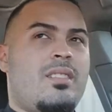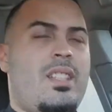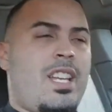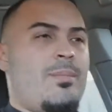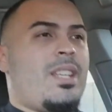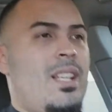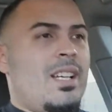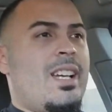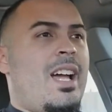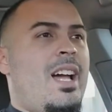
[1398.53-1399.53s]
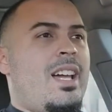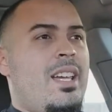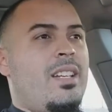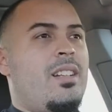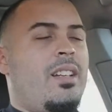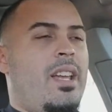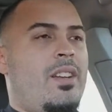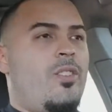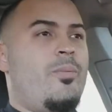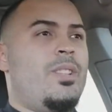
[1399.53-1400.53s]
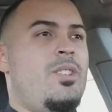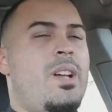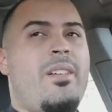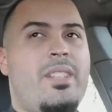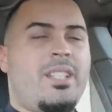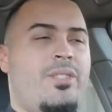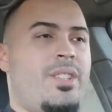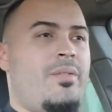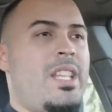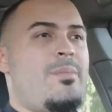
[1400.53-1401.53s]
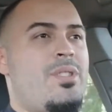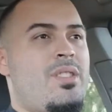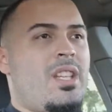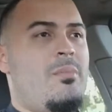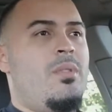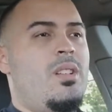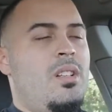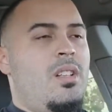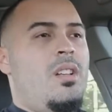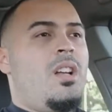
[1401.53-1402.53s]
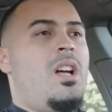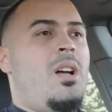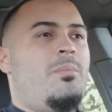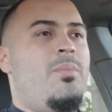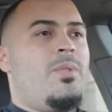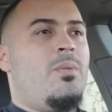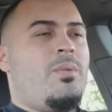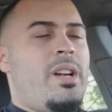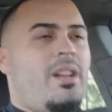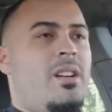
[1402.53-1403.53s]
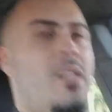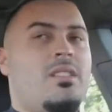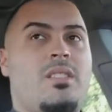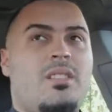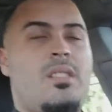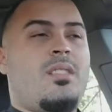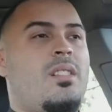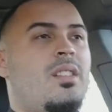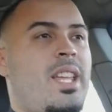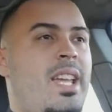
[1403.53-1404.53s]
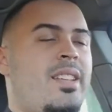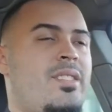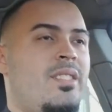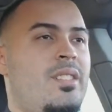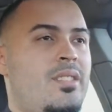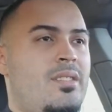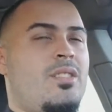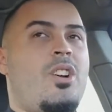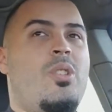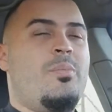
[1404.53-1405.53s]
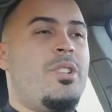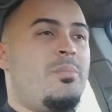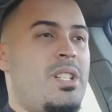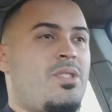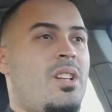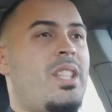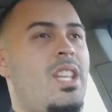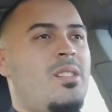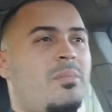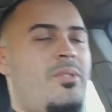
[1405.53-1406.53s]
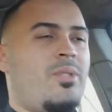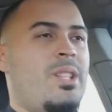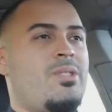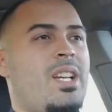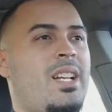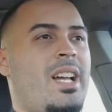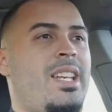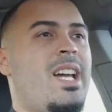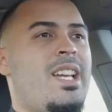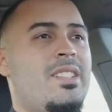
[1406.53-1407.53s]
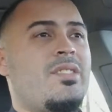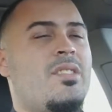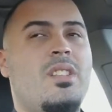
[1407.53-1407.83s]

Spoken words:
end up killing a guy, and hopefully you haven't dealt enough damage to them where they get to go and put a big chunk in before their second guy dies.